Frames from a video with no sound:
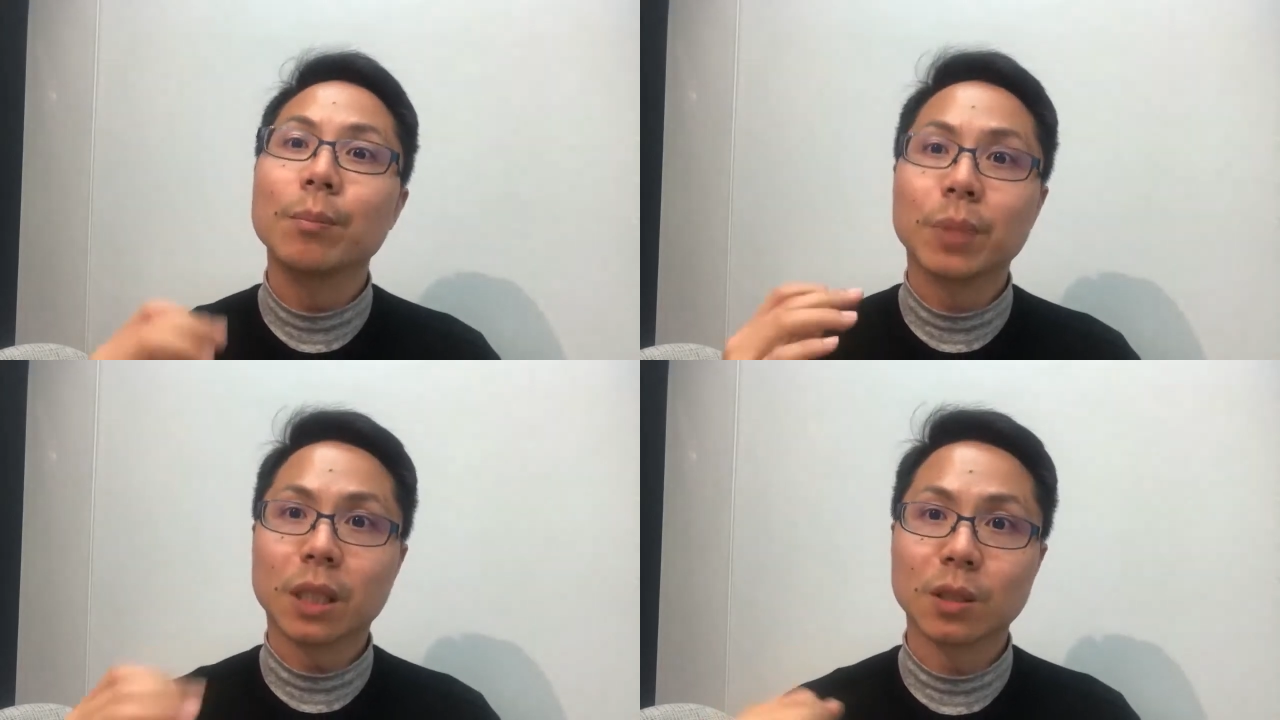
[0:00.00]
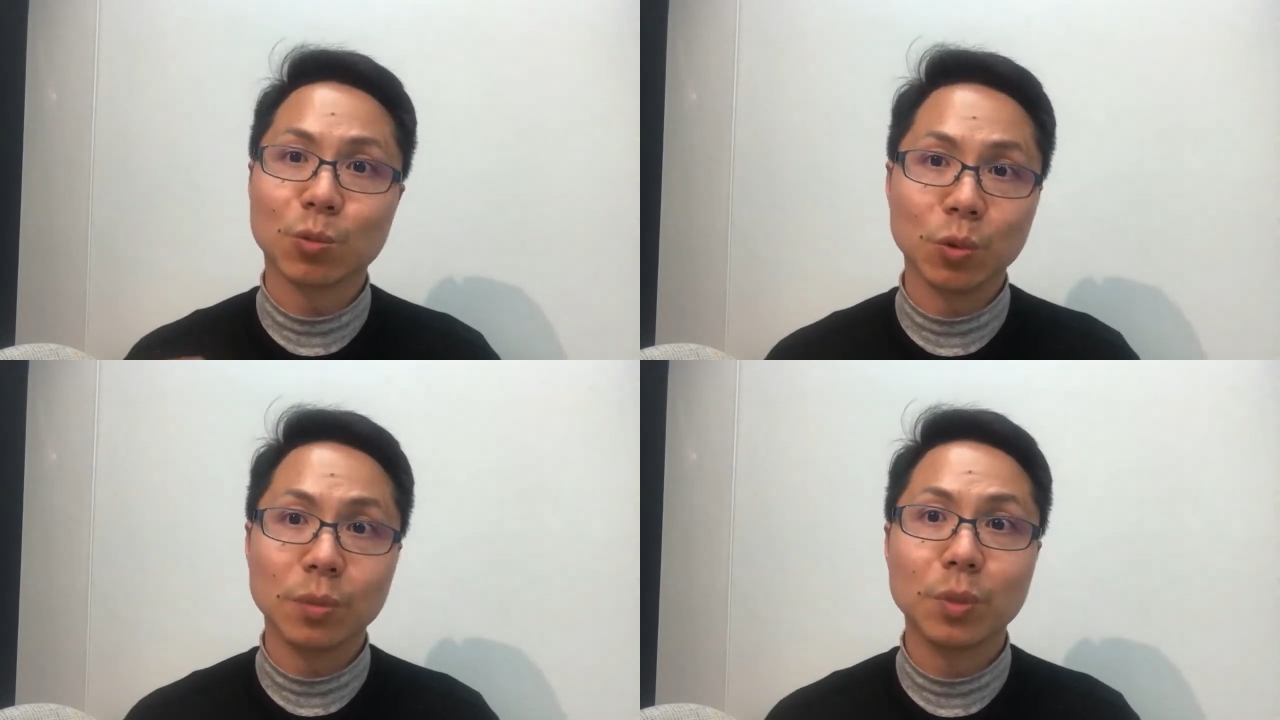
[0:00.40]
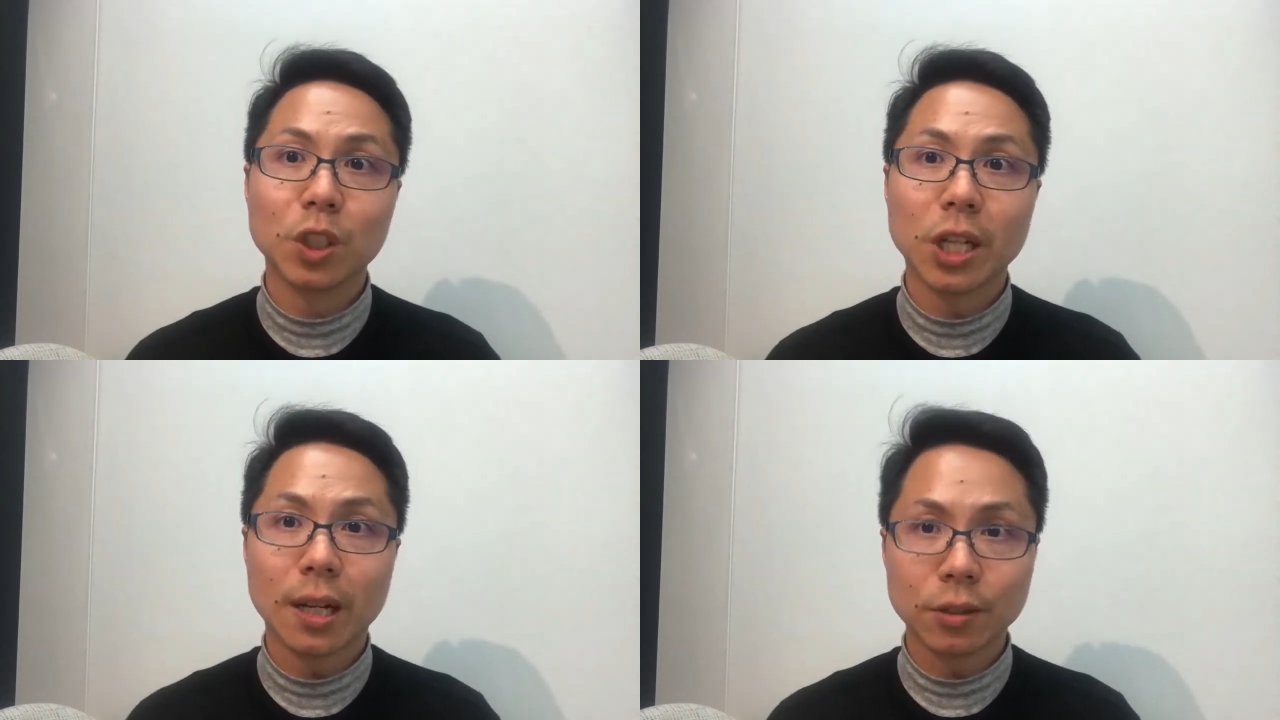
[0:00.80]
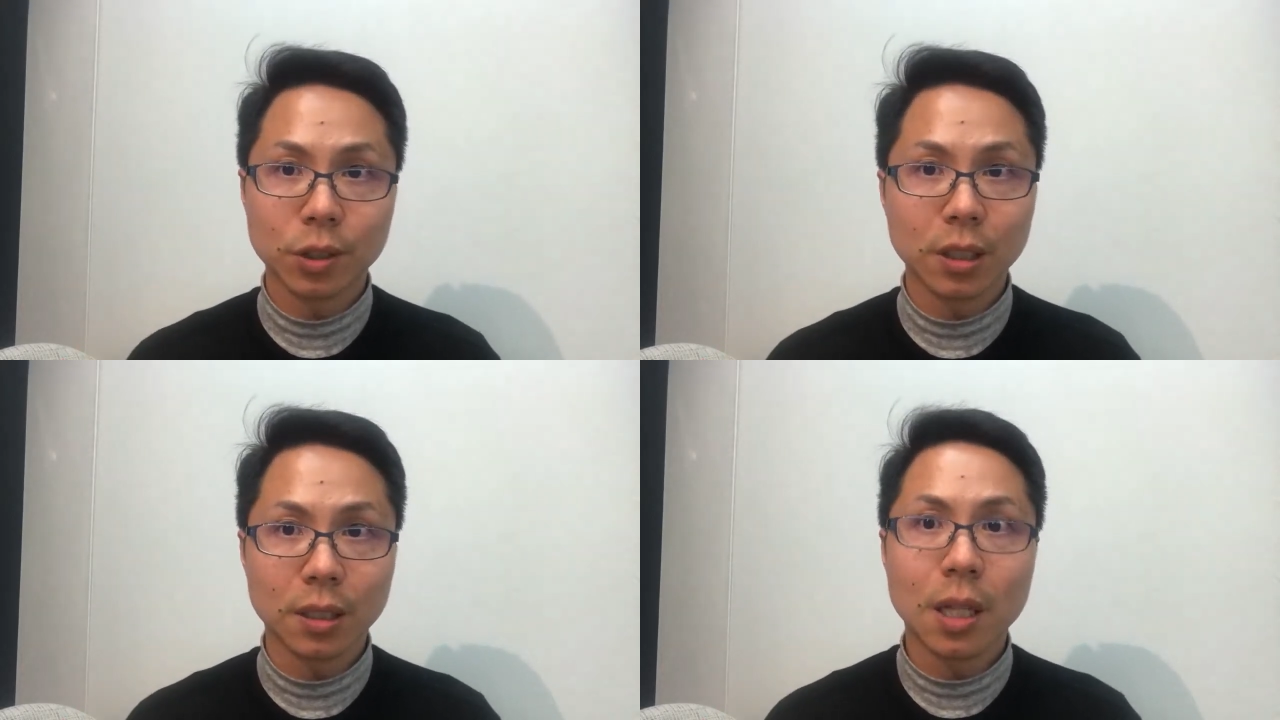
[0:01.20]
because it wouldn't be
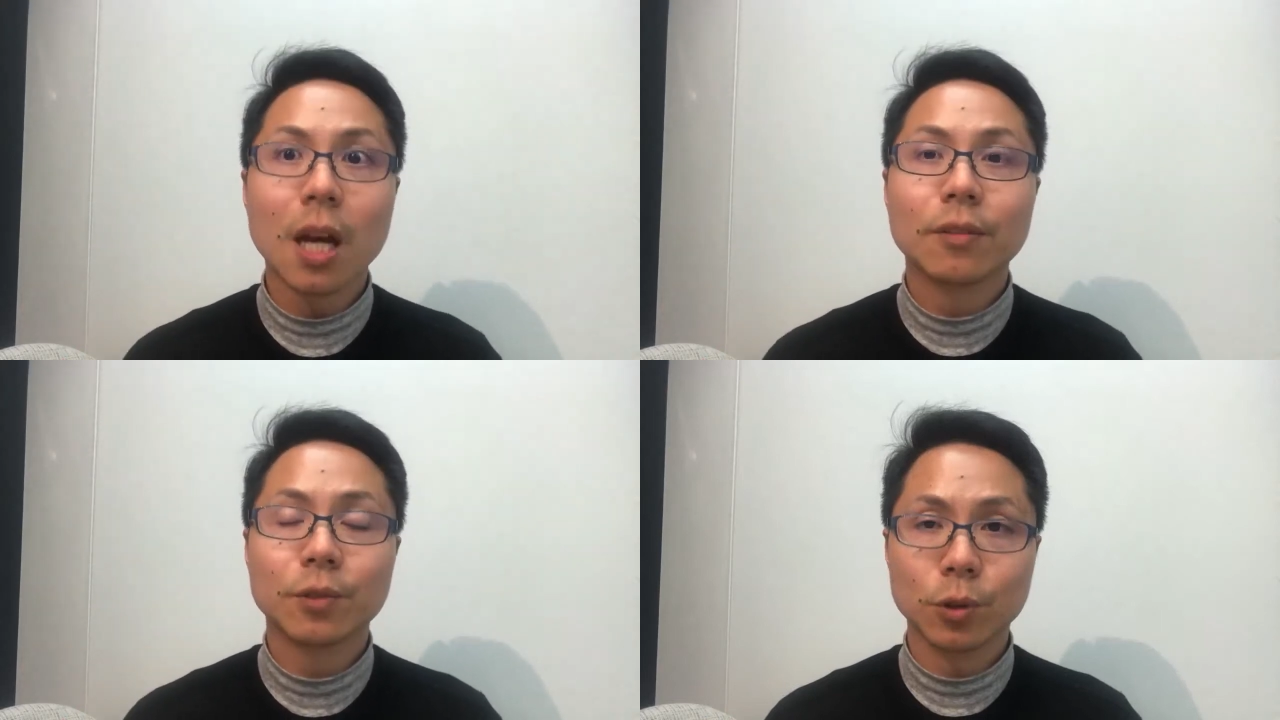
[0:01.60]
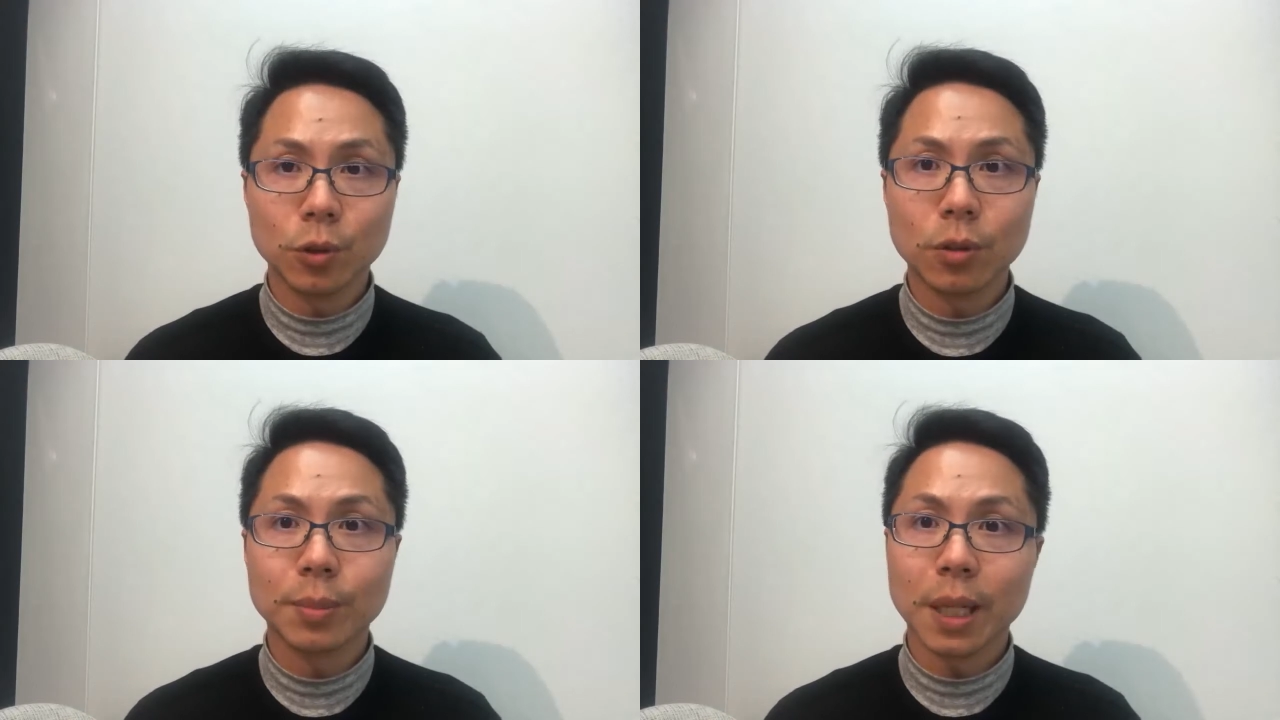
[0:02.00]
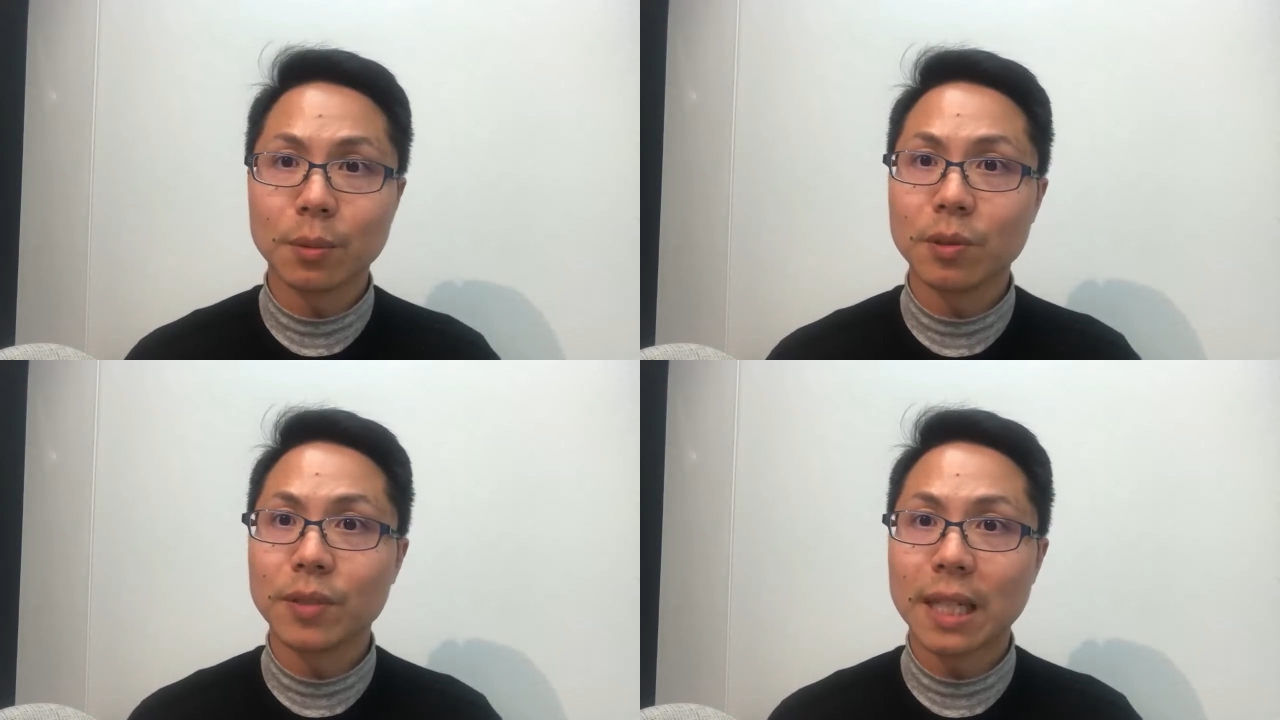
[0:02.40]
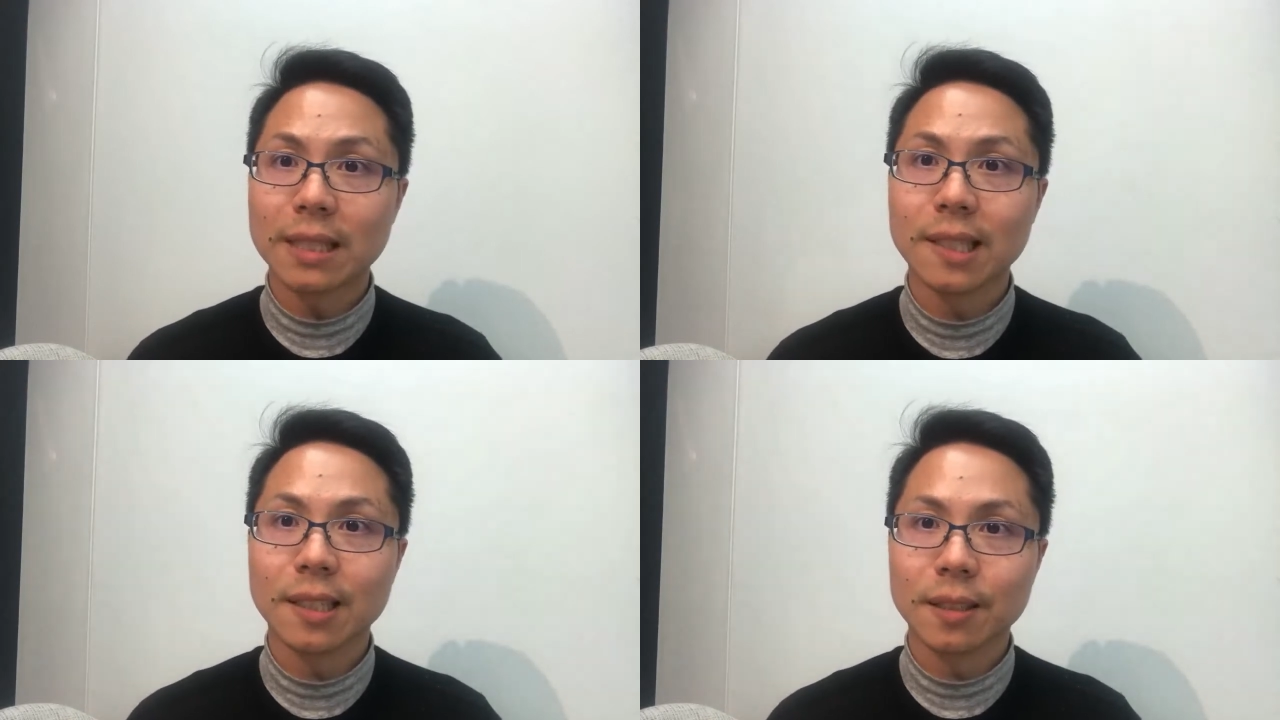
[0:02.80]
challenging for you to be able to find a
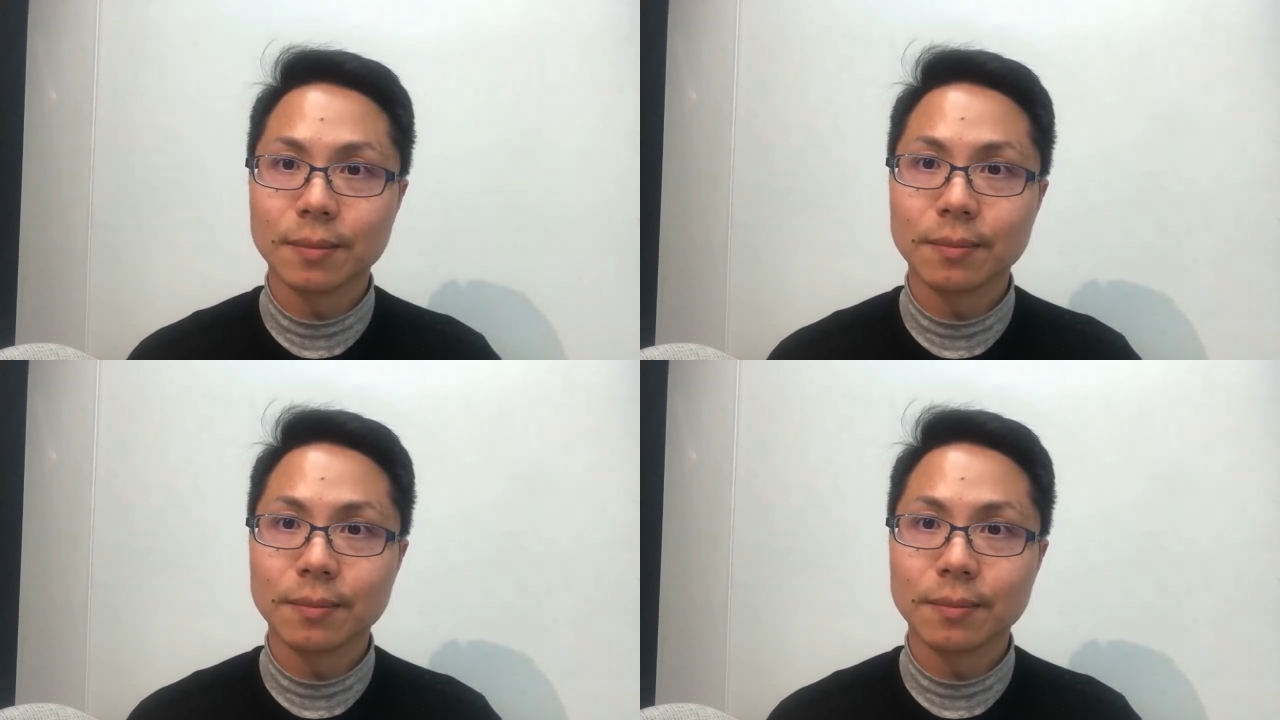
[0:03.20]
tenant.